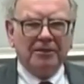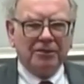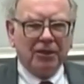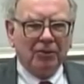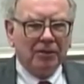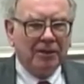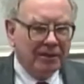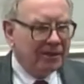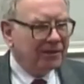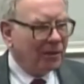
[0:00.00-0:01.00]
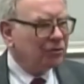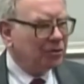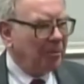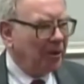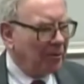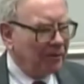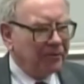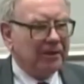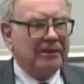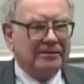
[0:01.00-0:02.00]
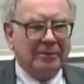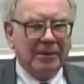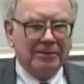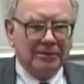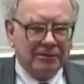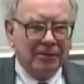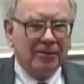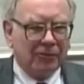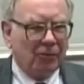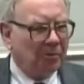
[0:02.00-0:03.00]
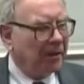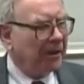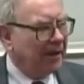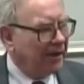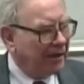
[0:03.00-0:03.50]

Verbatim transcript: So don't, don't spare my feelings. I mean, just throw it my head.